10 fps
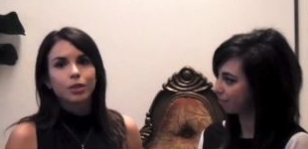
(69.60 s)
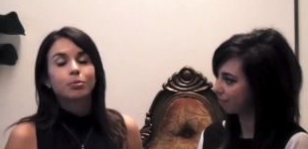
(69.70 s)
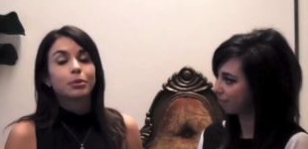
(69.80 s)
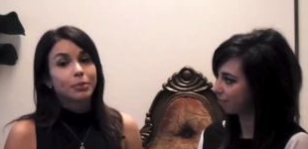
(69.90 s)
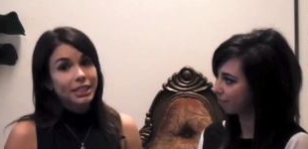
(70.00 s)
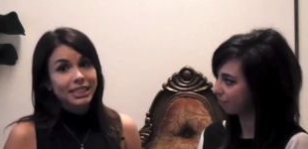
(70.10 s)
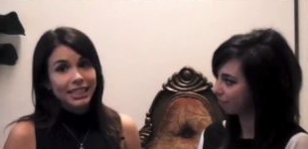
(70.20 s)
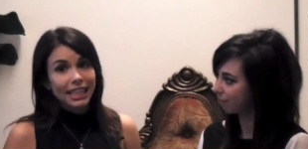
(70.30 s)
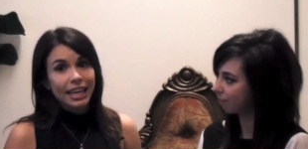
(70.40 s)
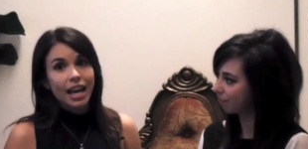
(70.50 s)
Speaker 1: with the
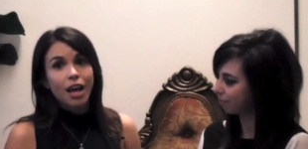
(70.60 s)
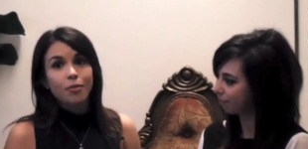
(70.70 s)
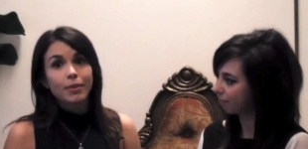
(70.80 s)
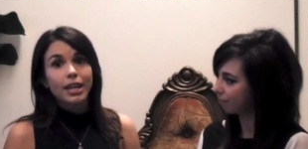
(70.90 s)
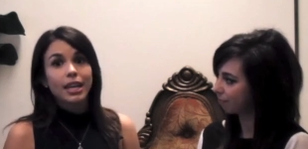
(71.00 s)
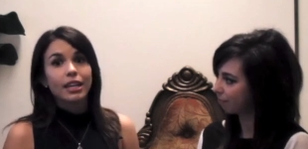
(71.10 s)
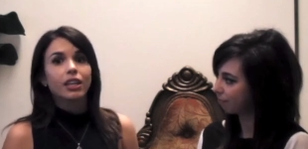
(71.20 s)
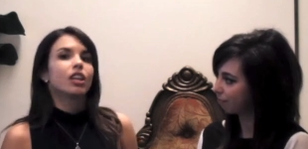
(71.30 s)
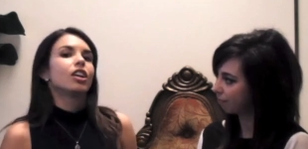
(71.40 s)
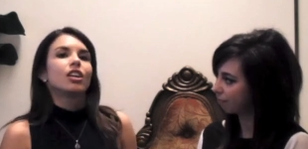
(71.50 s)
publicity. I've been
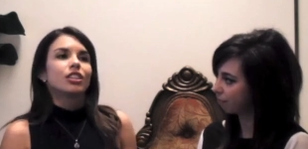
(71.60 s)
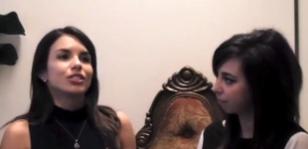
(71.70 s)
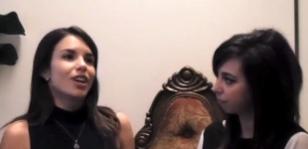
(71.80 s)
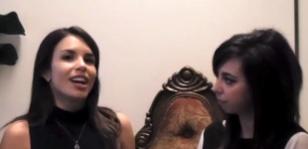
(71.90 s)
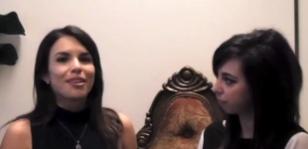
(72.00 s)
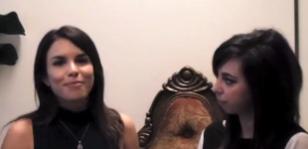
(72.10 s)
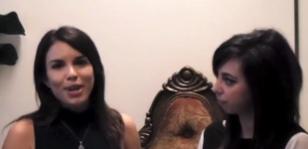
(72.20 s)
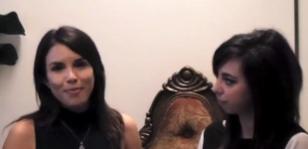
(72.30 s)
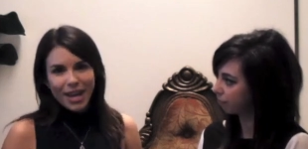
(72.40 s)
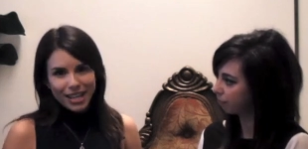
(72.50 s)
trying
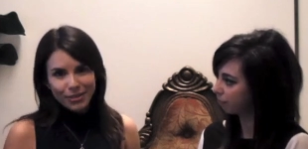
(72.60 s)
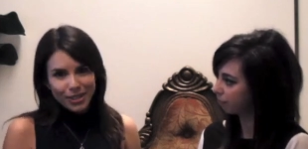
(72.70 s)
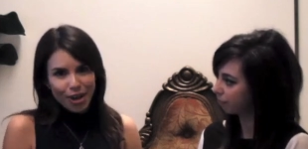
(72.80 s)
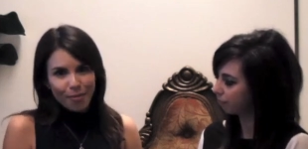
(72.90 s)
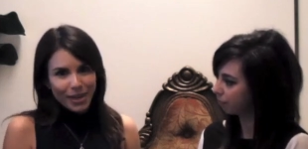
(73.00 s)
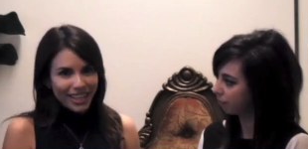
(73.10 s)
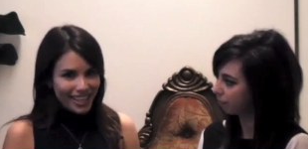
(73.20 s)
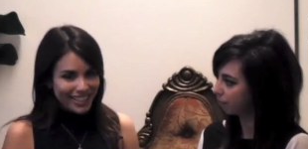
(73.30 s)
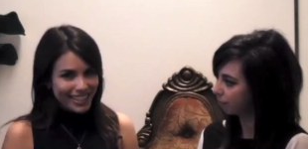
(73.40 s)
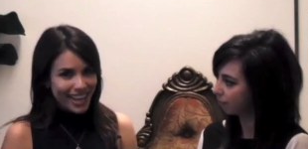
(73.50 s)
my best with all my
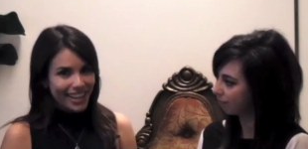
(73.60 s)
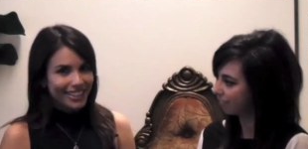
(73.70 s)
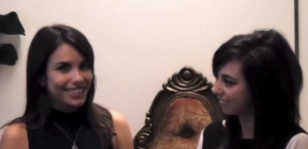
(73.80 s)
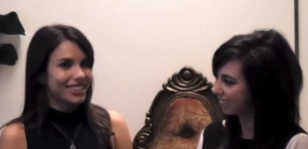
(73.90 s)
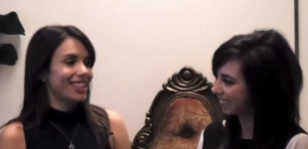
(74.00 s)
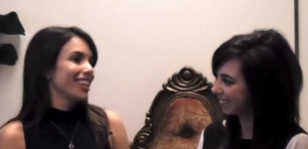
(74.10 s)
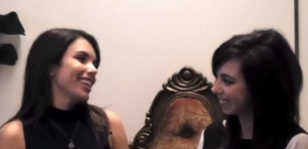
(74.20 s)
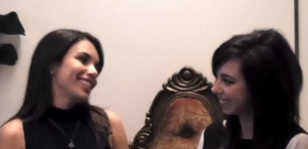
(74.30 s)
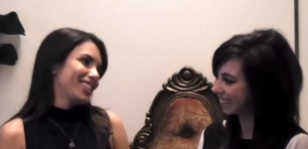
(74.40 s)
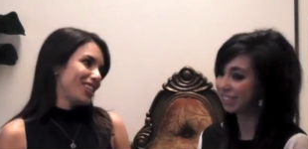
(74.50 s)
contacts
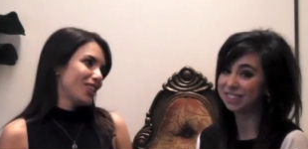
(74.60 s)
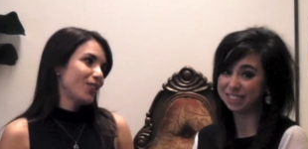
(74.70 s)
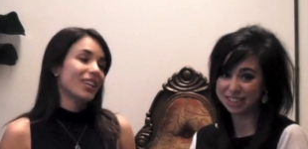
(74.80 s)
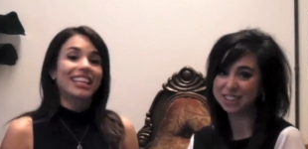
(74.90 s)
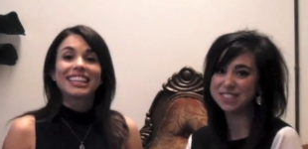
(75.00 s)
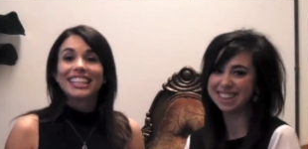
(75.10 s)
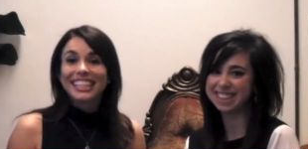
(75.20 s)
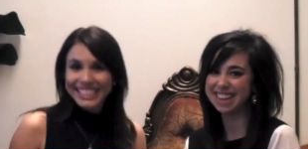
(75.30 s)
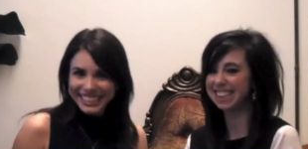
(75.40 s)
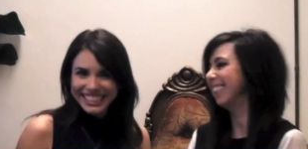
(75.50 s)
Speaker 2: to get good about
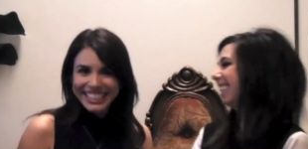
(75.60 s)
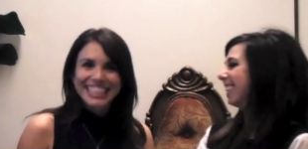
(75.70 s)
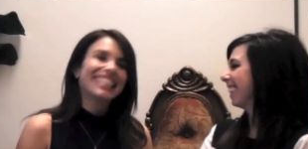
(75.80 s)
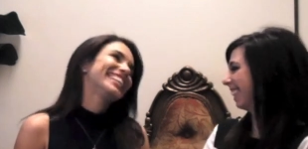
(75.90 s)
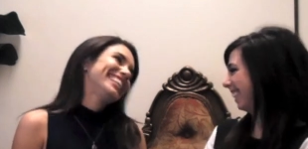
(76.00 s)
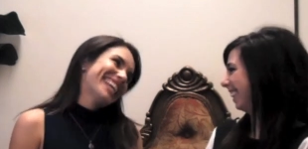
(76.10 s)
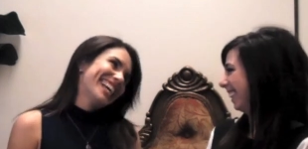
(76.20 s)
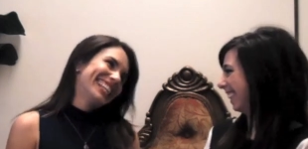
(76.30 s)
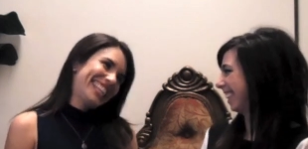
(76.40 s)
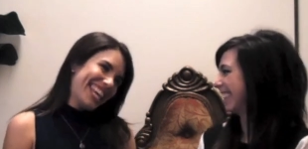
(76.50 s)
that.
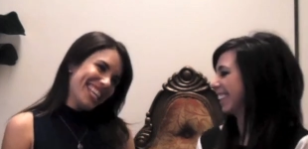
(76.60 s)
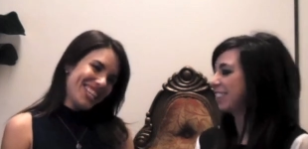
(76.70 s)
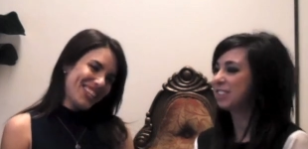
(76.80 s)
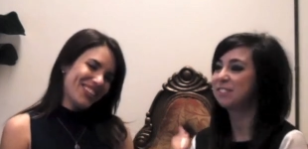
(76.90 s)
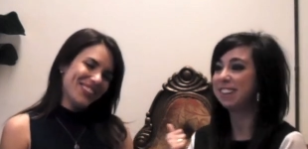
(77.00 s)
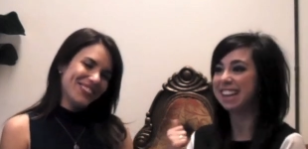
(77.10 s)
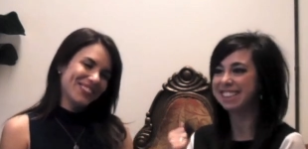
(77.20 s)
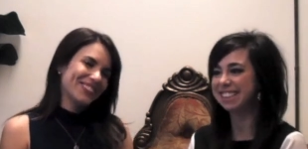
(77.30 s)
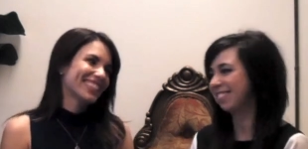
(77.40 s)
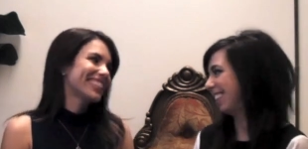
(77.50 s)
Yes, thank you. What a
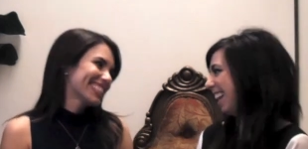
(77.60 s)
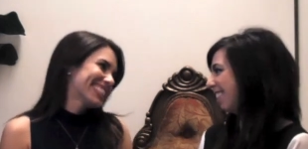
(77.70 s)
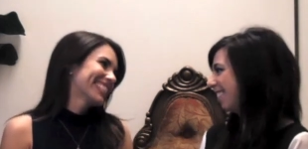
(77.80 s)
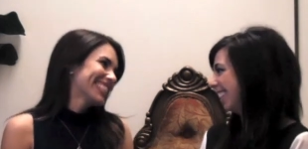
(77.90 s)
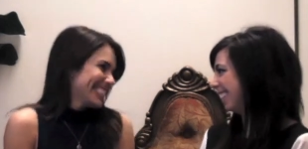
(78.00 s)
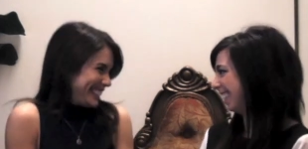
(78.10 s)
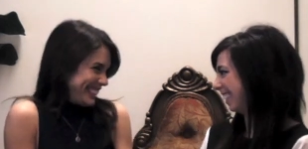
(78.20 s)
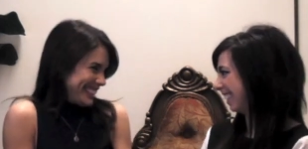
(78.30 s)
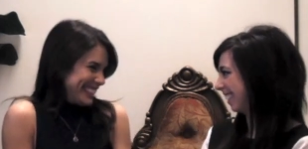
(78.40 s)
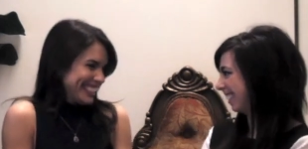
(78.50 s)
blessing for that one.
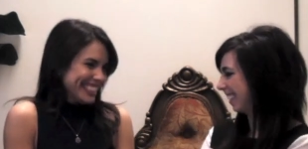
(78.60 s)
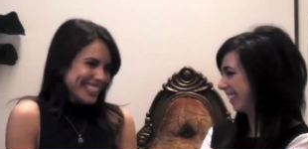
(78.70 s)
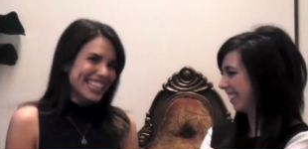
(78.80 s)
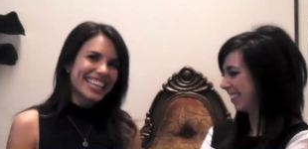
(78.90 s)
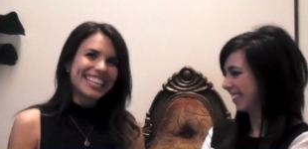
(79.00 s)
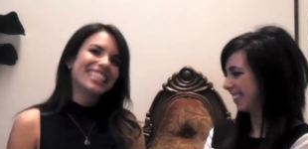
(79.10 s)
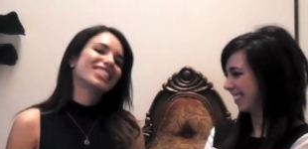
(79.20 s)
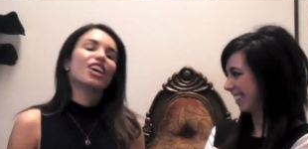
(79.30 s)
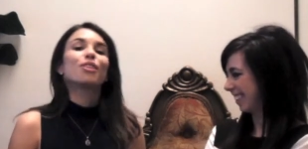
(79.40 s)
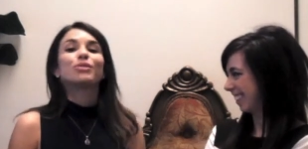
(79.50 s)

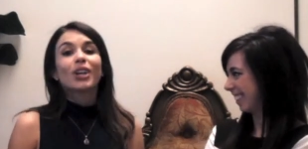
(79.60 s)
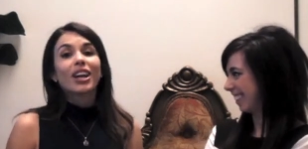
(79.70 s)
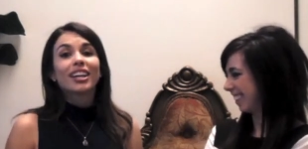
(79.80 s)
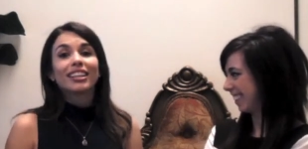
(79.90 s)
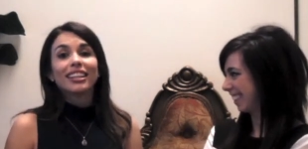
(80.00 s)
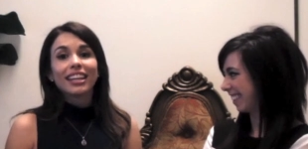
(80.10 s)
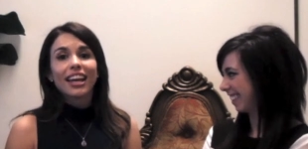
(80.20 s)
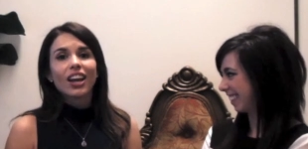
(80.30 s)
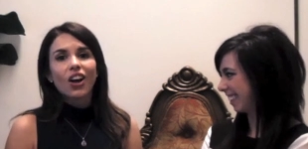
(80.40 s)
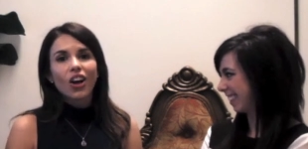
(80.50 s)
Speaker 1: So I'm trying to
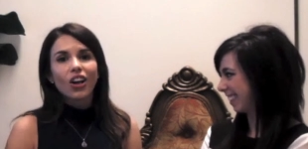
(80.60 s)
get